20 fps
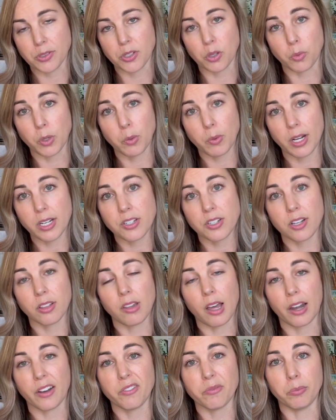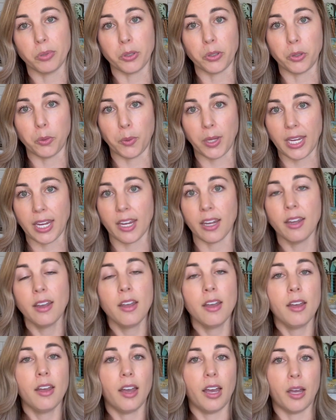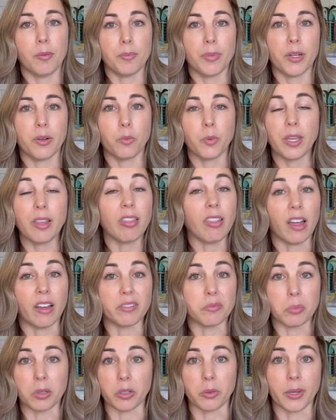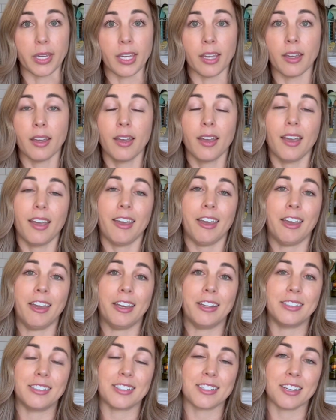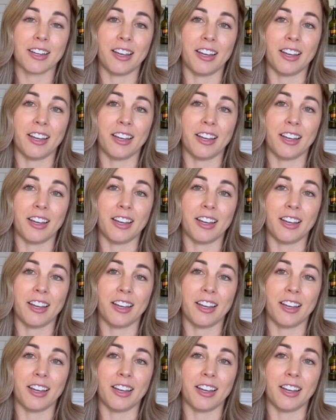So we watched a lot of Bluey, but we love Bluey. And